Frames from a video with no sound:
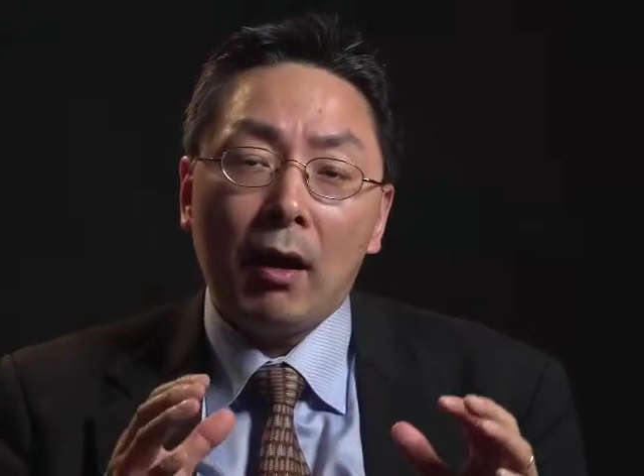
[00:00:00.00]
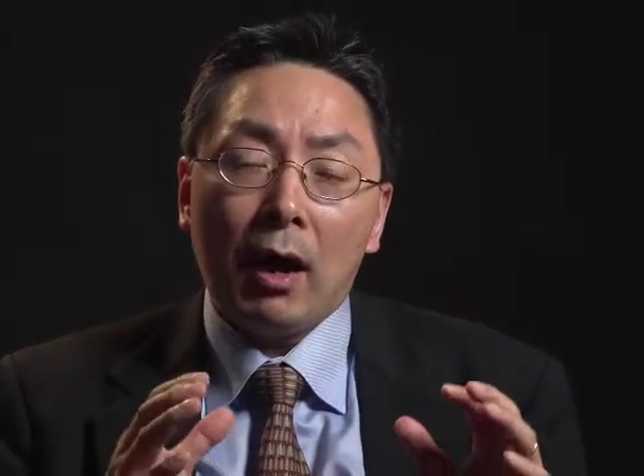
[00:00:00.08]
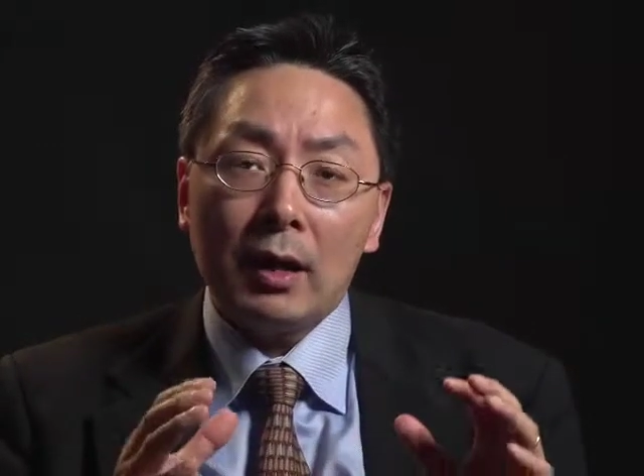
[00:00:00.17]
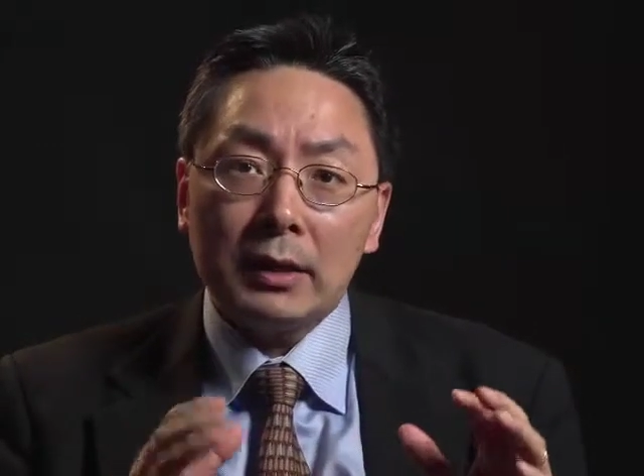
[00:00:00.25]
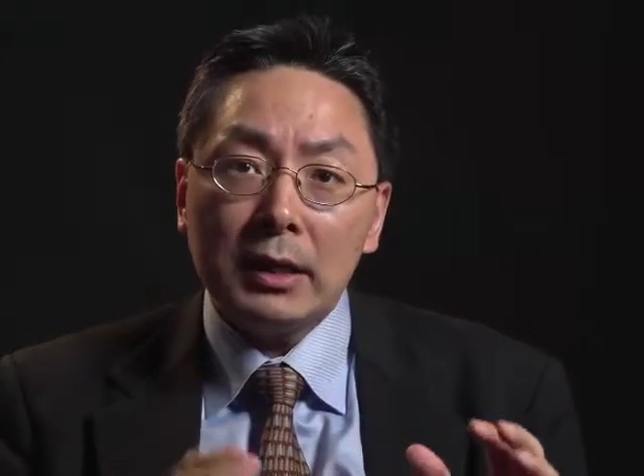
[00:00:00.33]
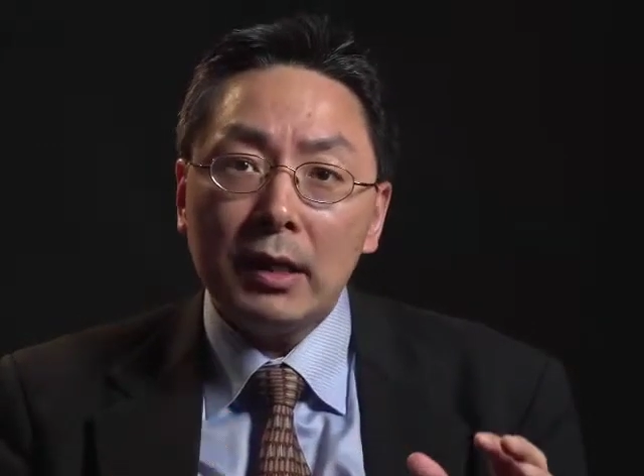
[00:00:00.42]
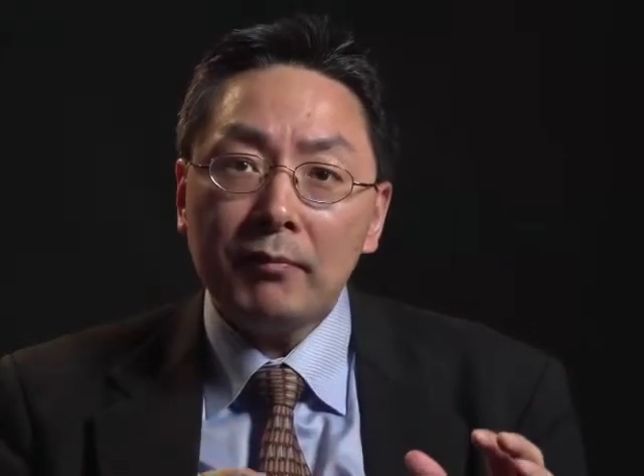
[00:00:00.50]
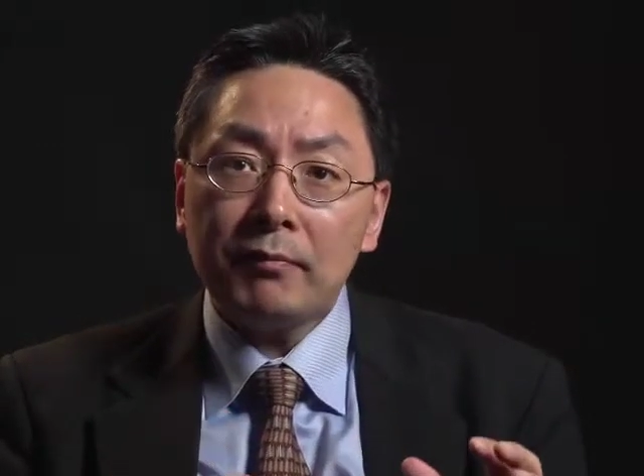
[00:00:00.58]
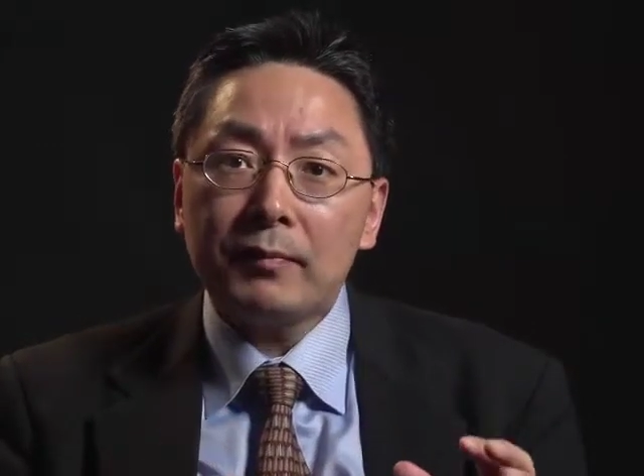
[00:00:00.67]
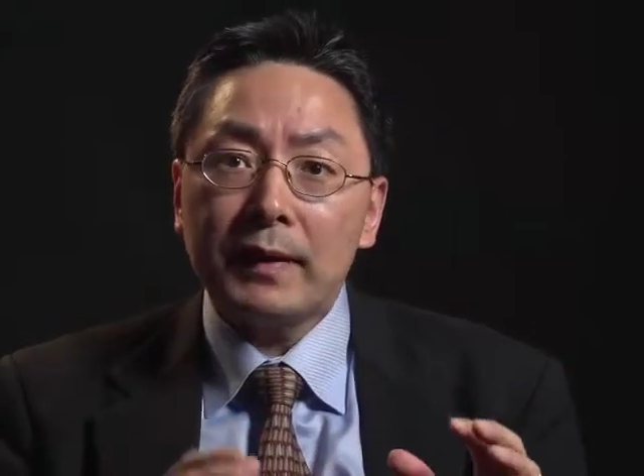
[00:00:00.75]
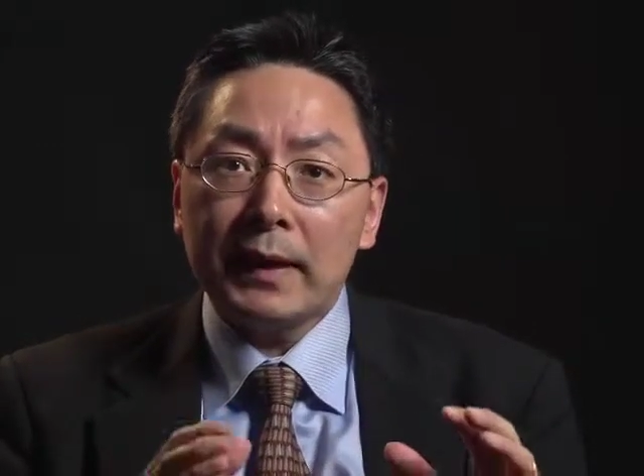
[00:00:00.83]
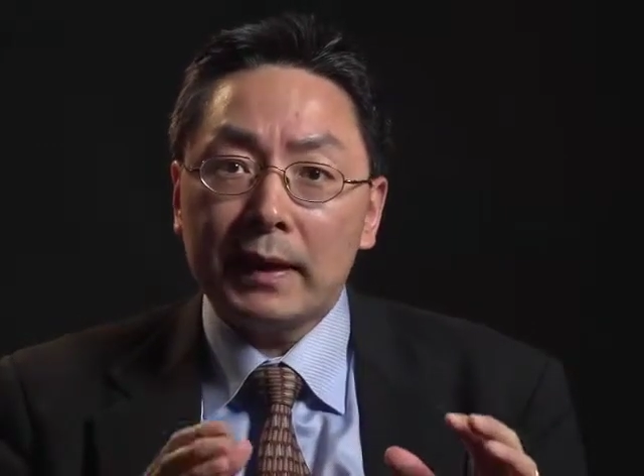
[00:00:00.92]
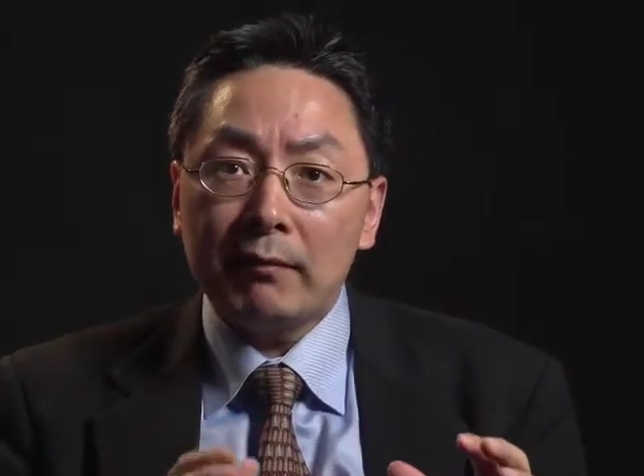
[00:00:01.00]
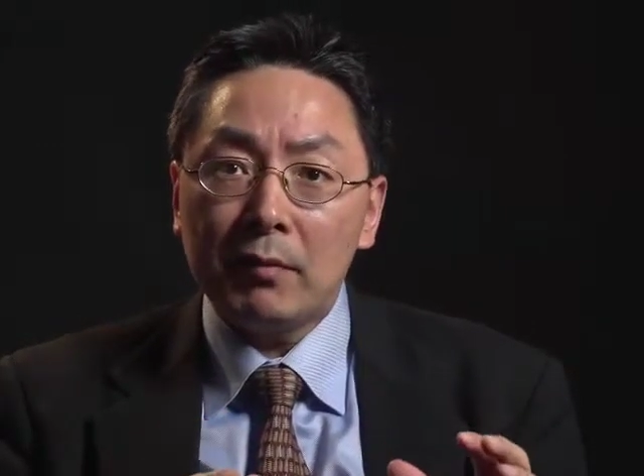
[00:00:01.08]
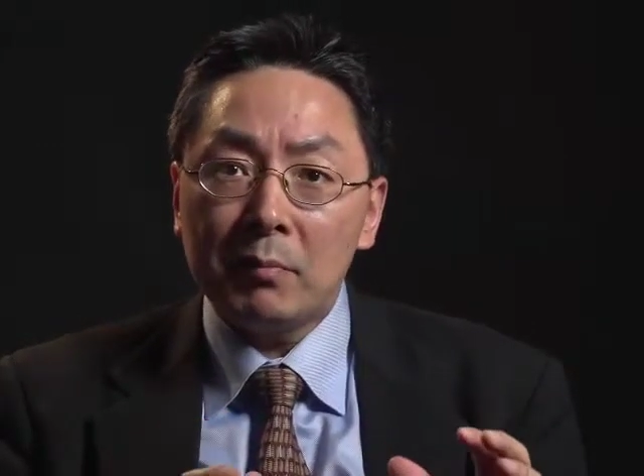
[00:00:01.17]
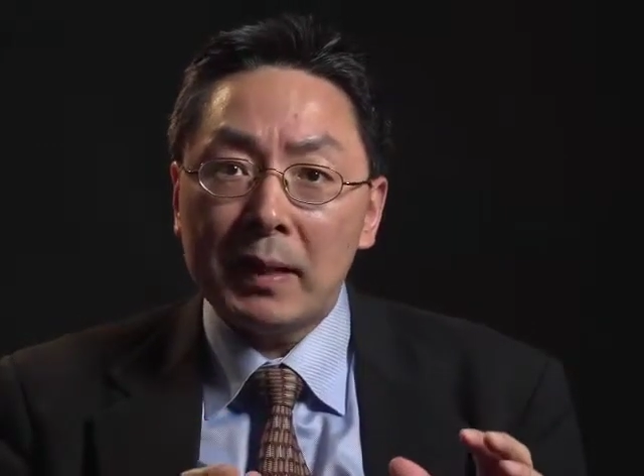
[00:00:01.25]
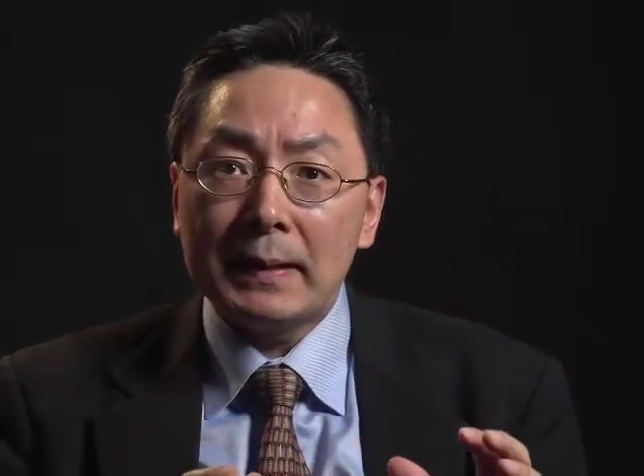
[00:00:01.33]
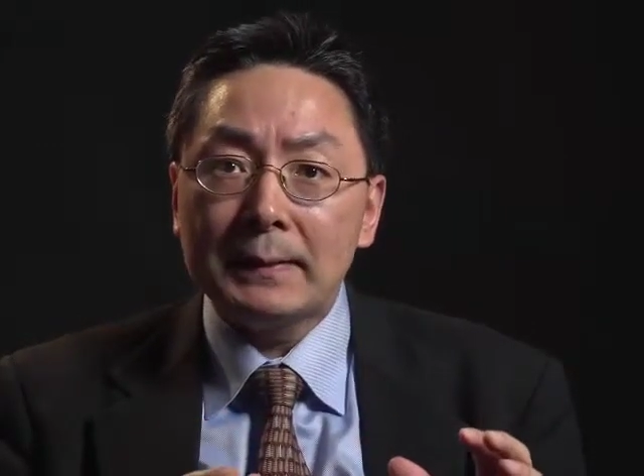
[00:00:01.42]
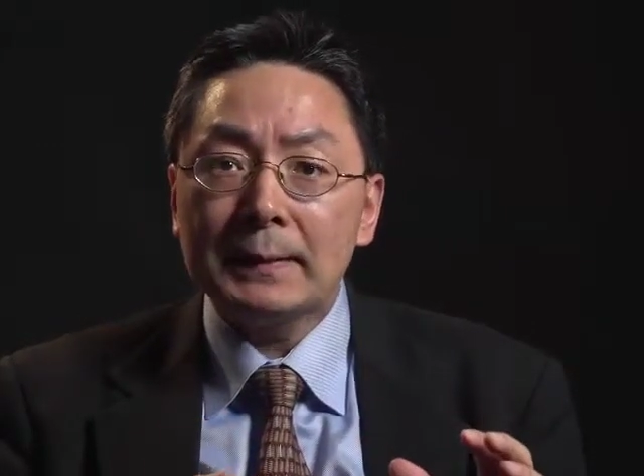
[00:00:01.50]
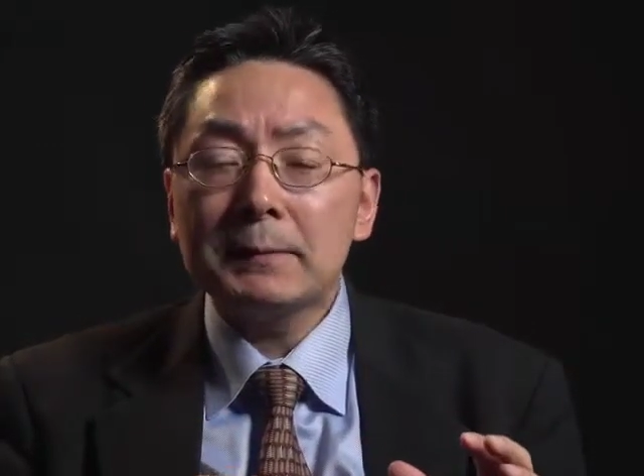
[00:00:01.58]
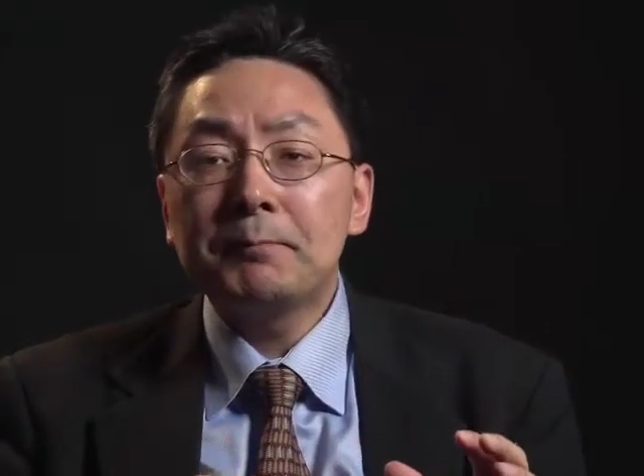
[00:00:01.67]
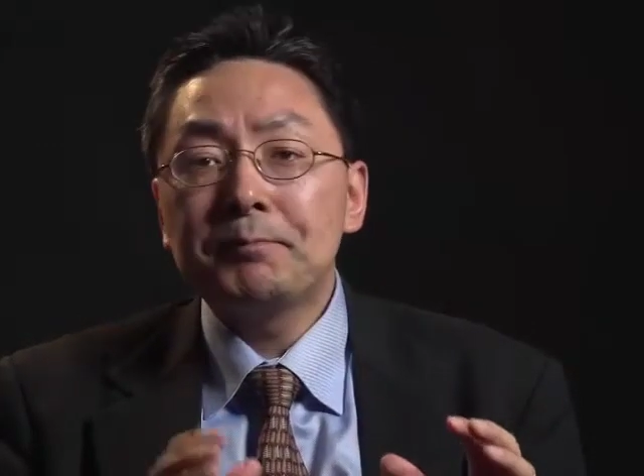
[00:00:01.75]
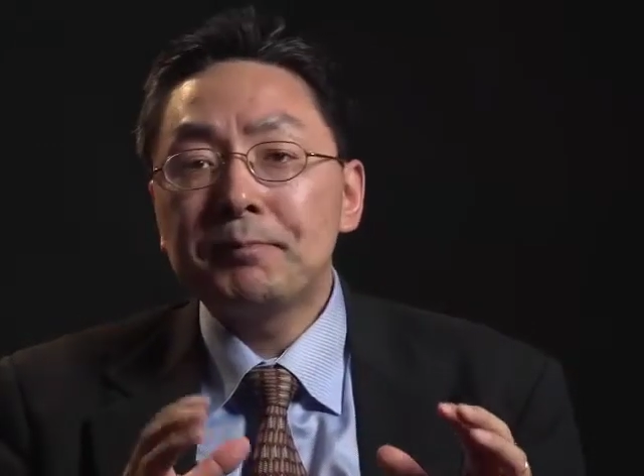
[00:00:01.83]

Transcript: if the government